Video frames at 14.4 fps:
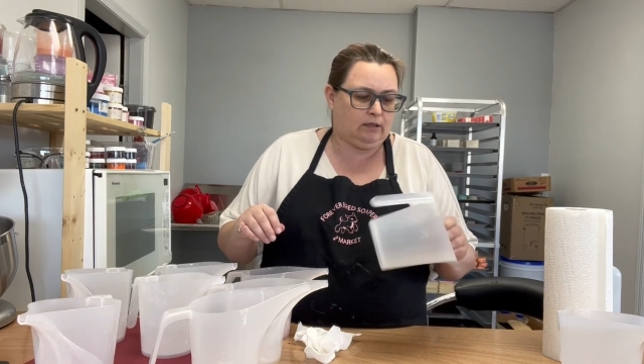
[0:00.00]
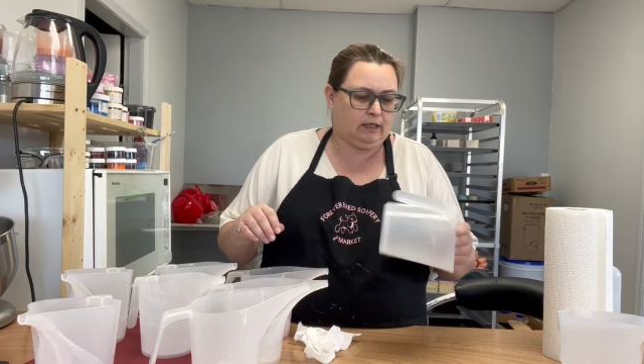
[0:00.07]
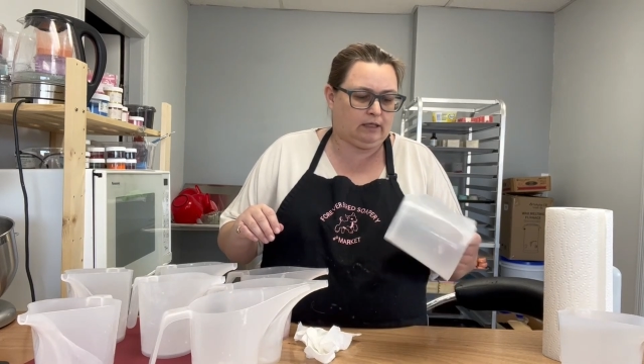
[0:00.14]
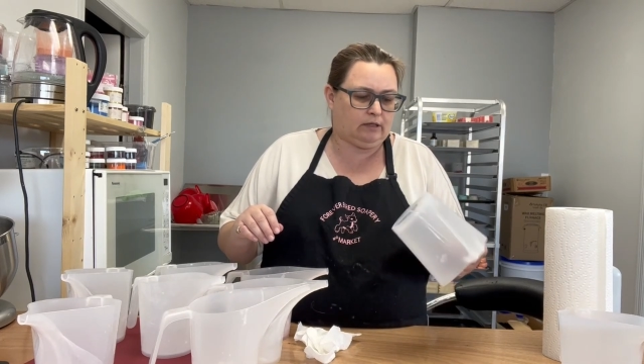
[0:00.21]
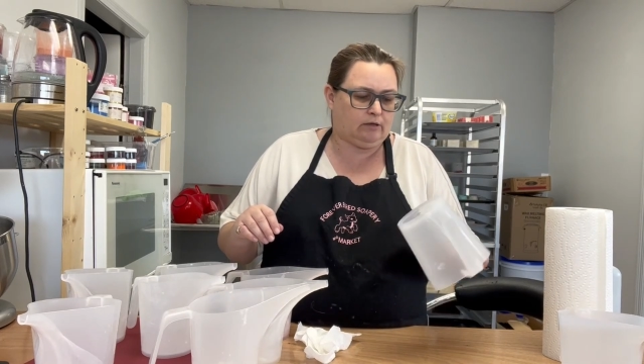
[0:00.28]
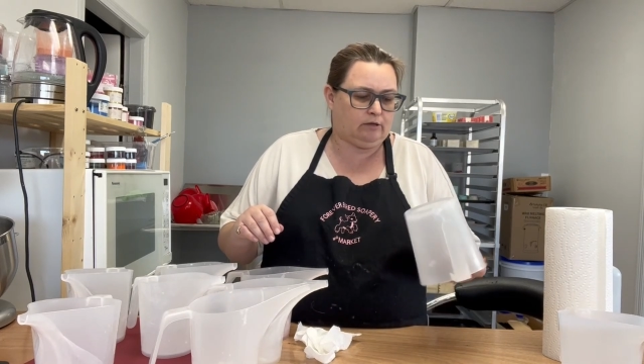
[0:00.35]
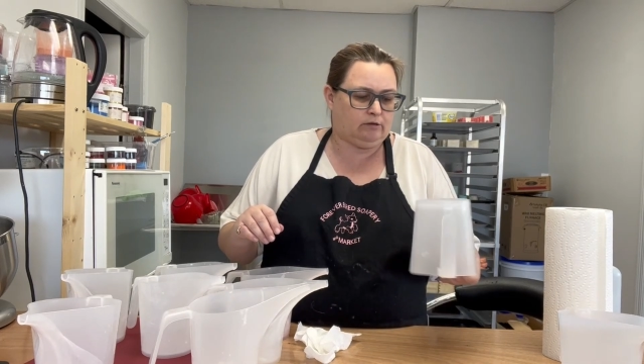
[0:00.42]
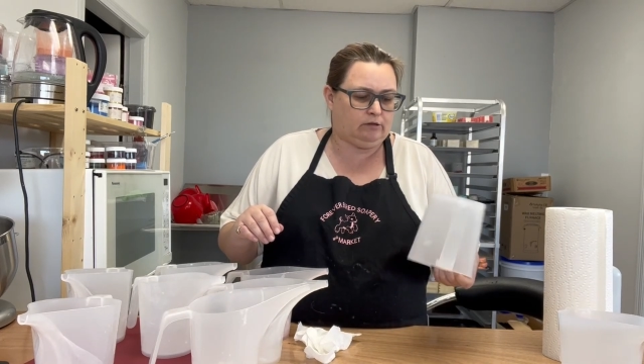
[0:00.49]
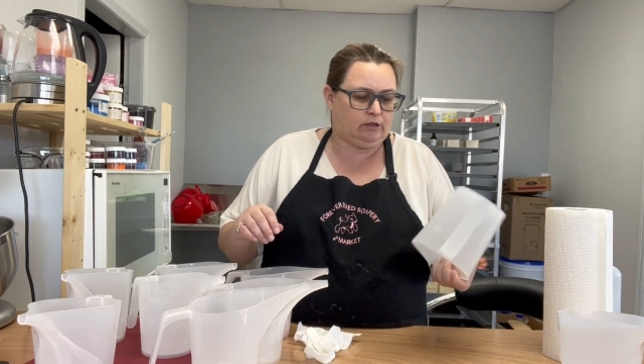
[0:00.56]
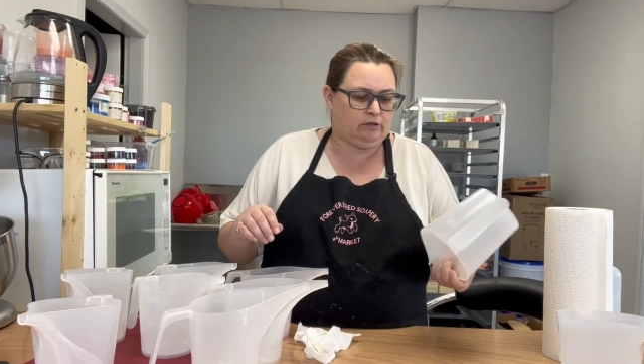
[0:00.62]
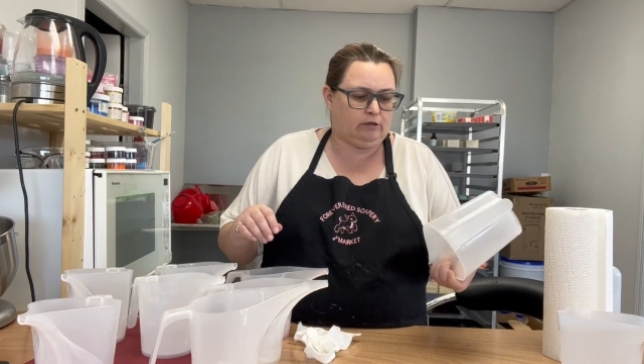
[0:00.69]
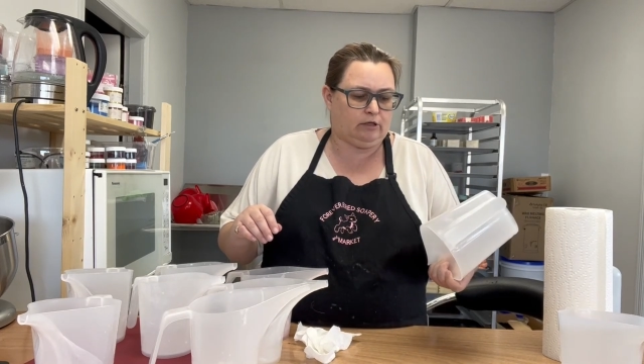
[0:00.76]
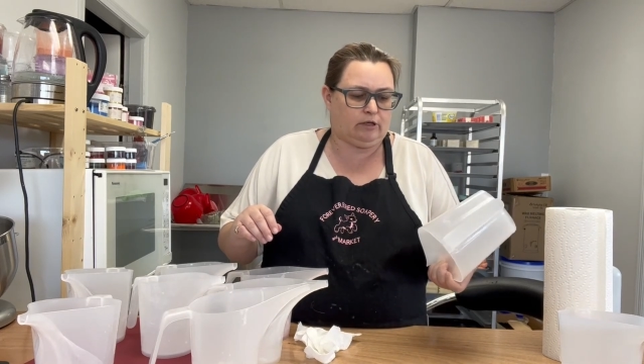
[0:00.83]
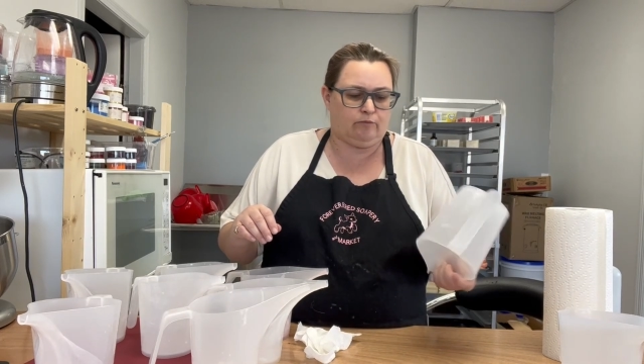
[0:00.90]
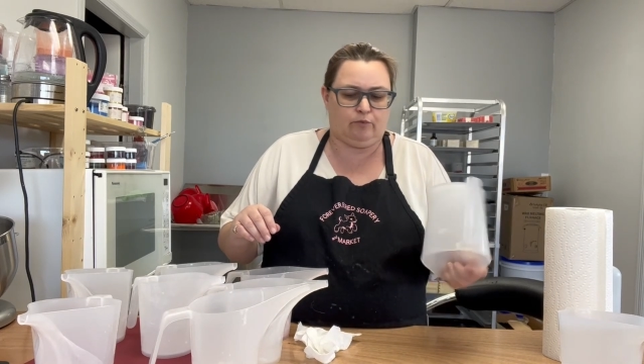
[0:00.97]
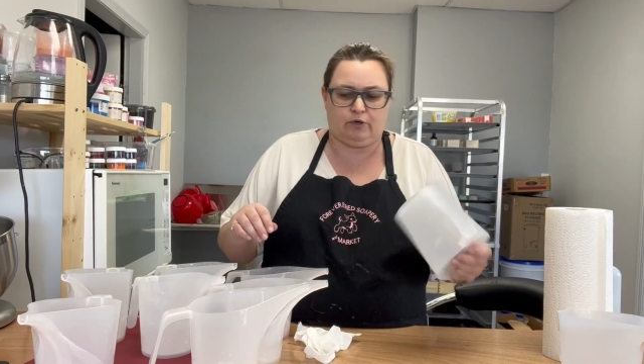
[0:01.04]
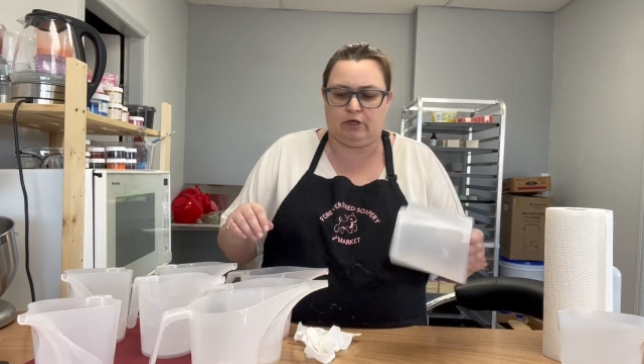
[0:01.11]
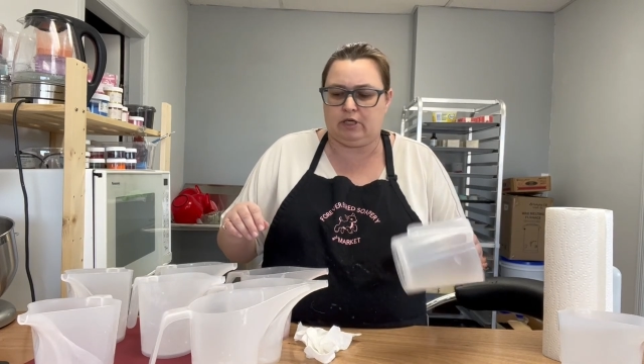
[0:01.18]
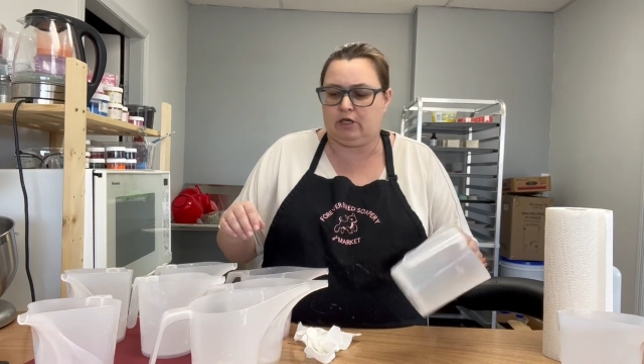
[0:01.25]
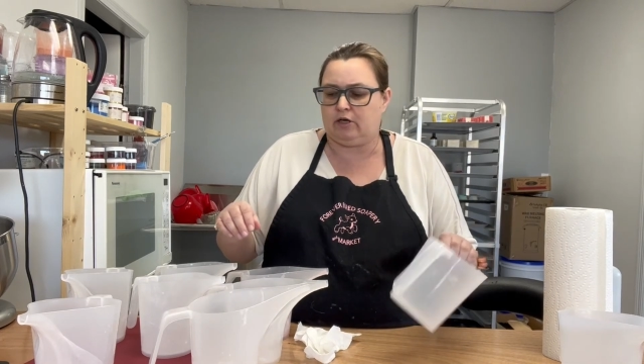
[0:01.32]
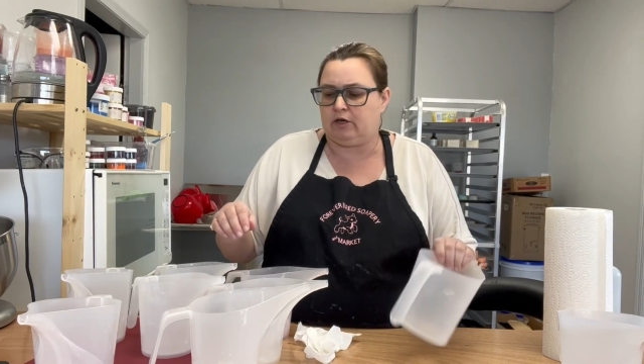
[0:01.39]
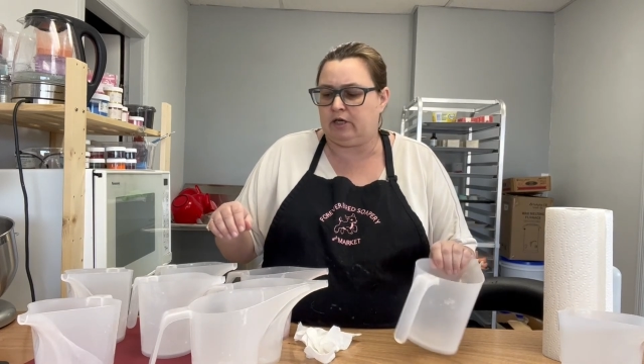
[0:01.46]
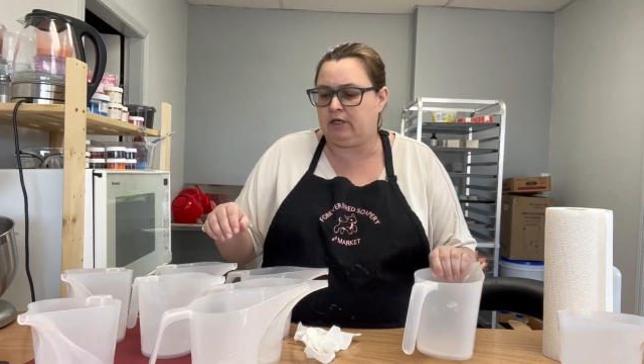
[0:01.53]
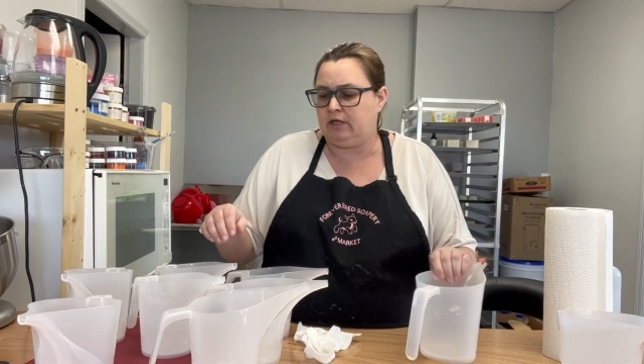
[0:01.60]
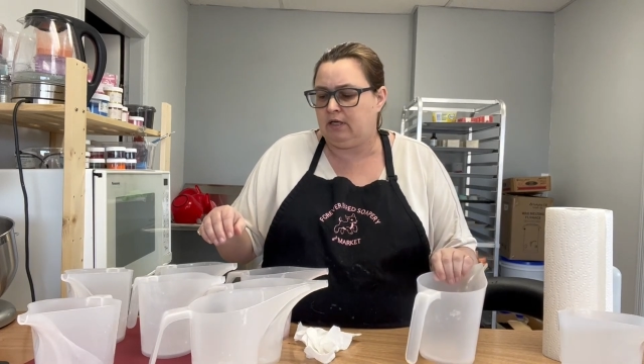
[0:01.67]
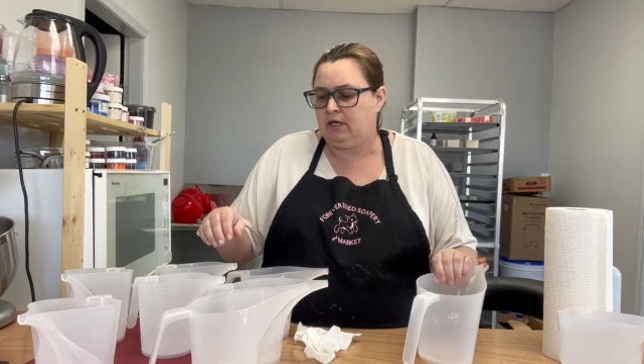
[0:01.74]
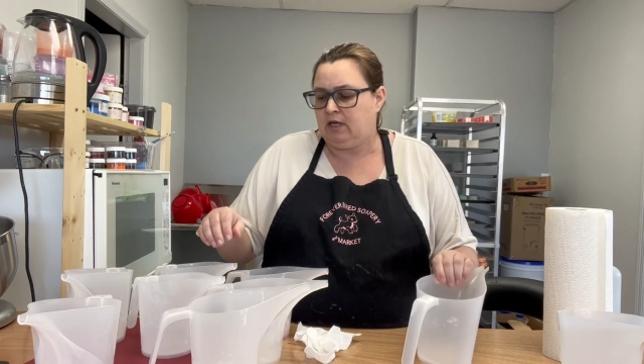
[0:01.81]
like they're looking pretty good.